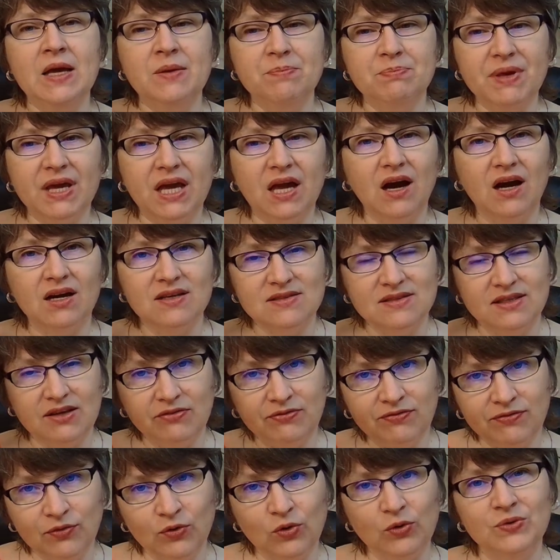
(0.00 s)
because they're
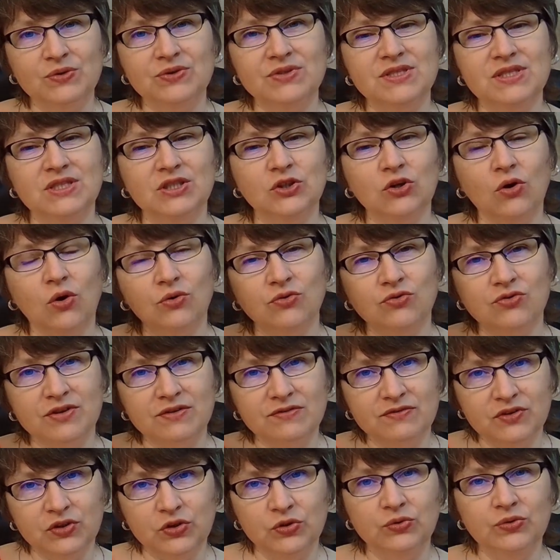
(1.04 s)
focusing on
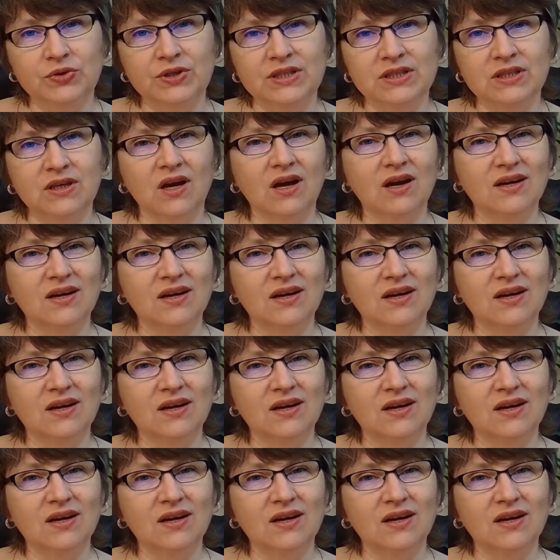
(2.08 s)
reviewing